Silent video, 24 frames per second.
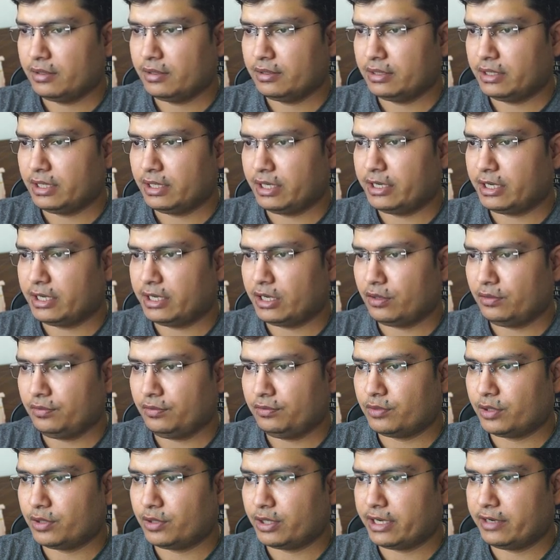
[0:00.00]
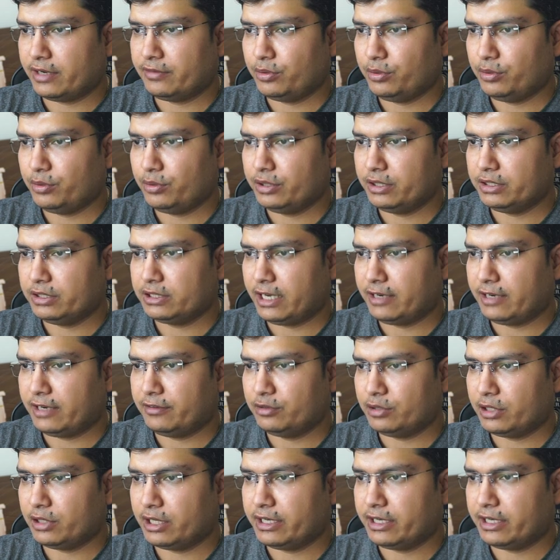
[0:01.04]
and now what I have to do is I have
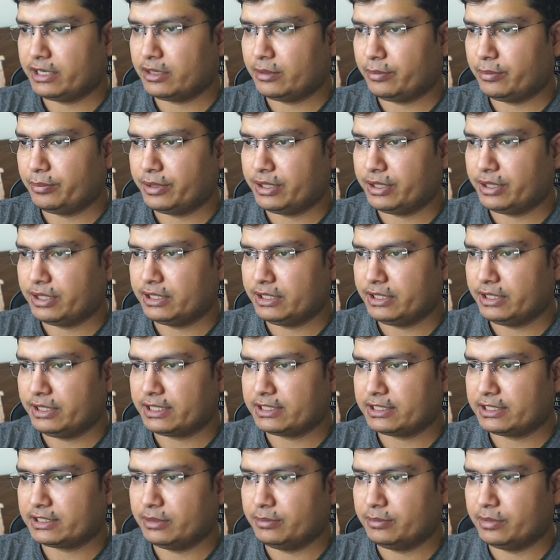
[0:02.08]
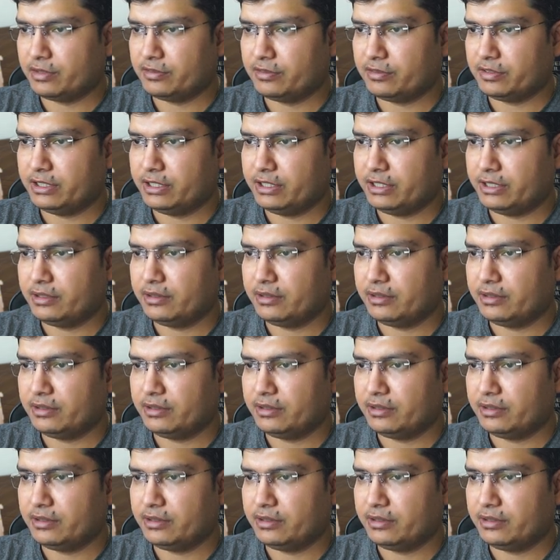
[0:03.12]
to again compare the next number with it.